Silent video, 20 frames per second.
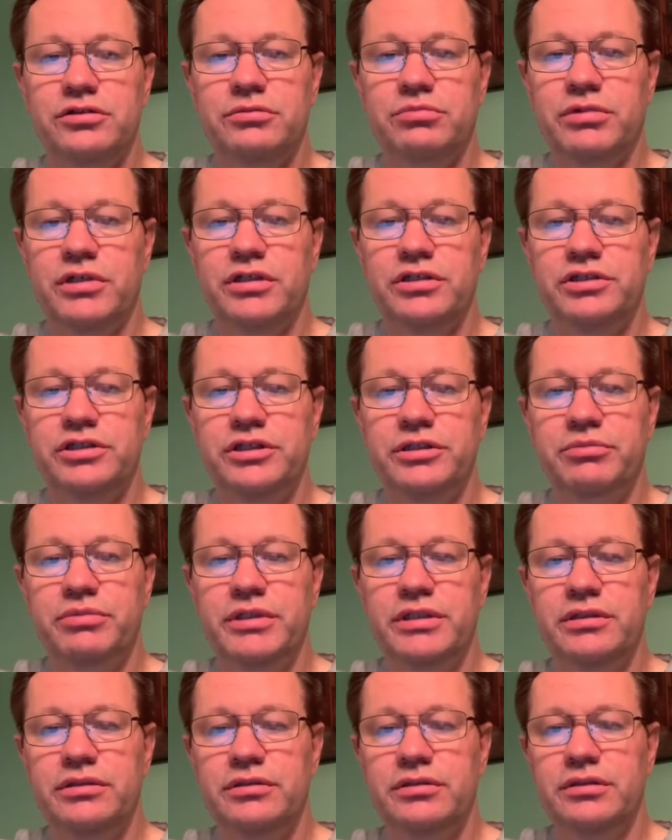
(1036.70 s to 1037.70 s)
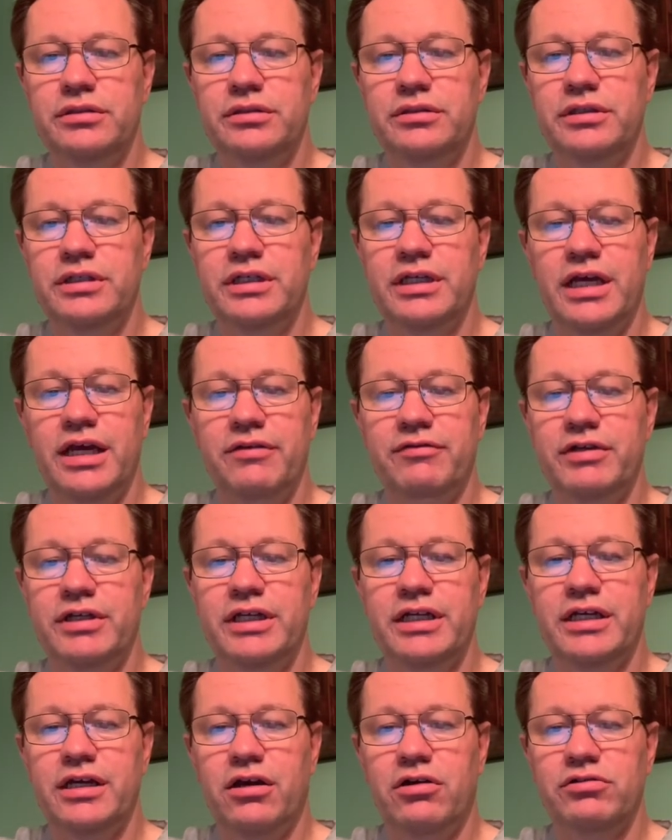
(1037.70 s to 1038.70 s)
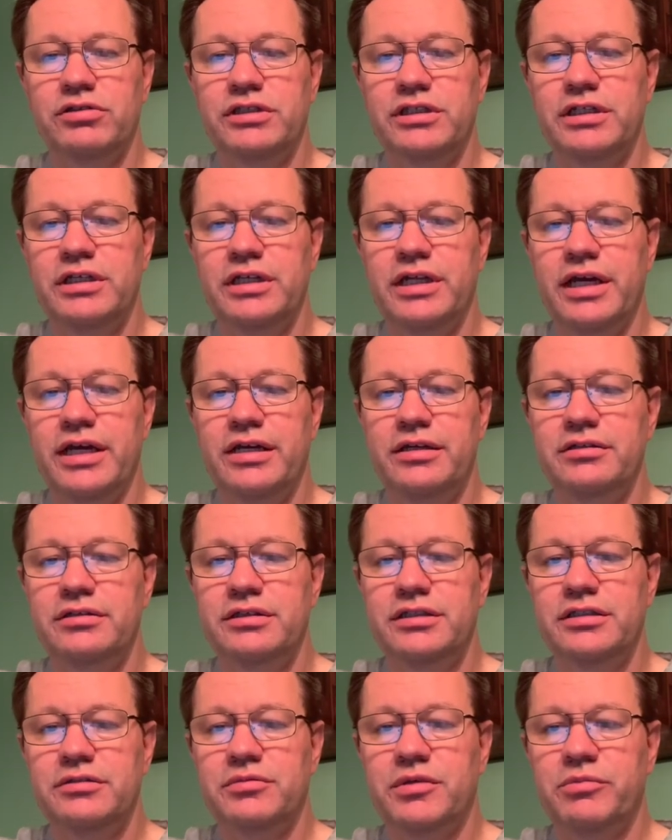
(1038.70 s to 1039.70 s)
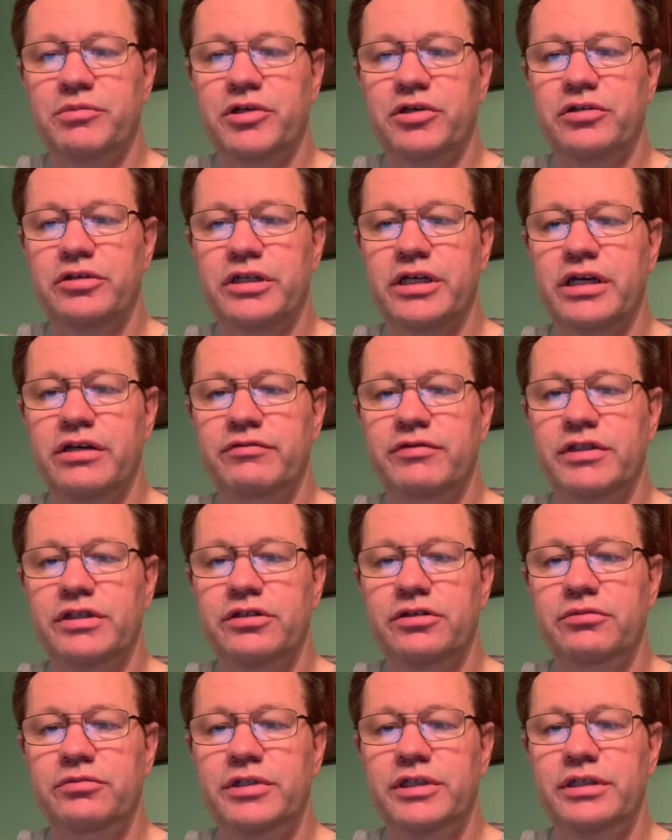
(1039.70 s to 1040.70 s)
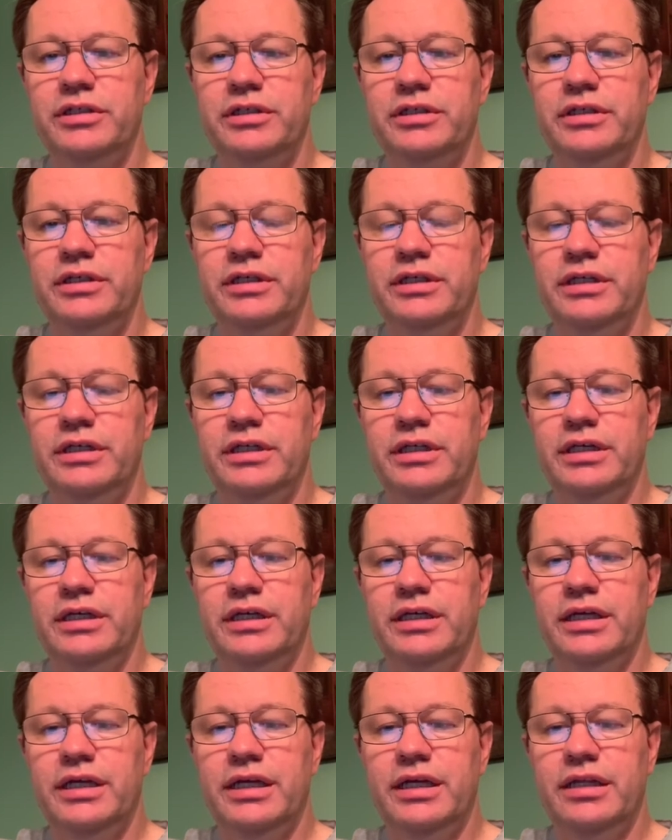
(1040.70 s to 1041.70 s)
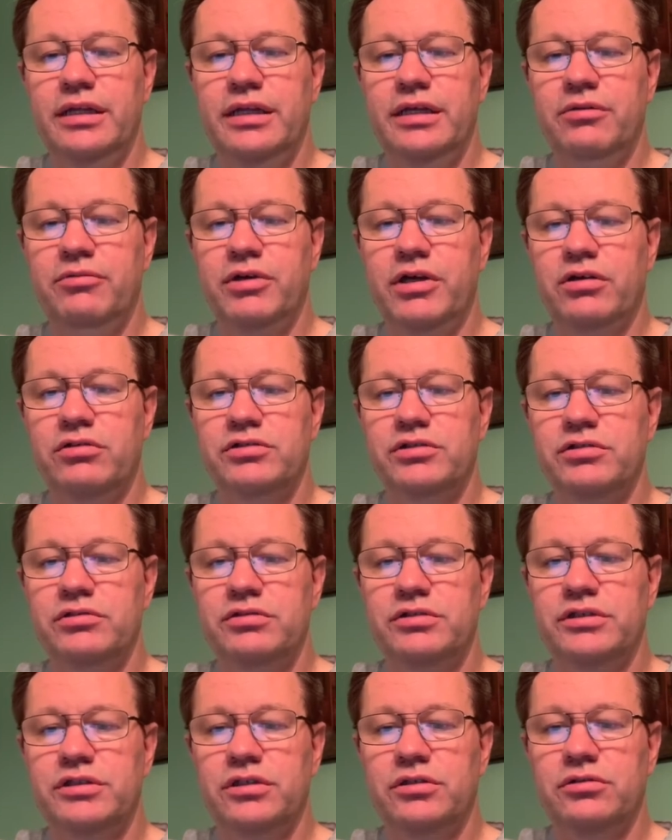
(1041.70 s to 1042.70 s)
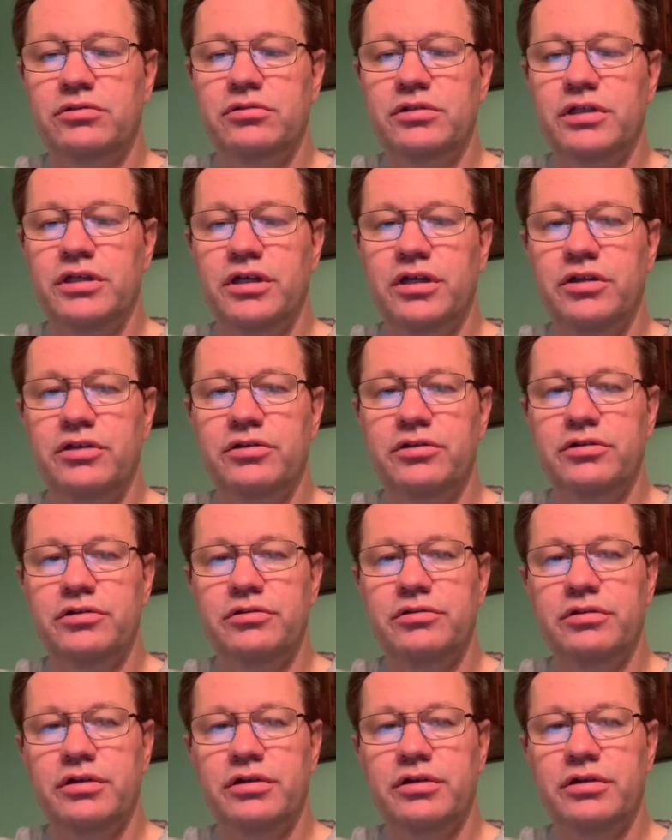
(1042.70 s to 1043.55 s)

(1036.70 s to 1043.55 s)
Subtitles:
plus shipping. Didn't have any cost into that since my brother gave it to me. And then we also sold another